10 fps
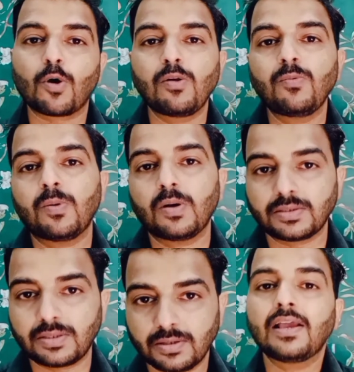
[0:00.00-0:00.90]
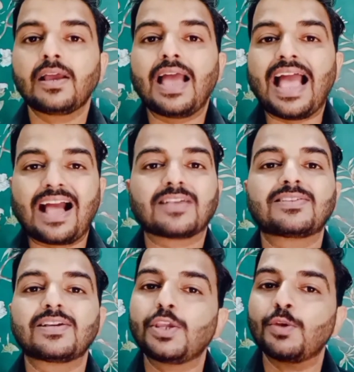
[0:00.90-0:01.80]
worth as a
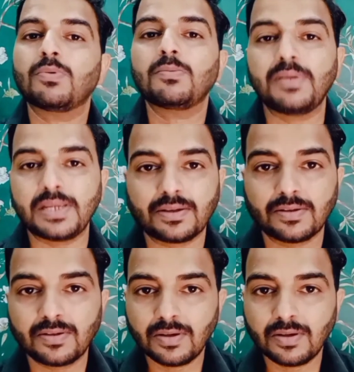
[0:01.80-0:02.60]
human being.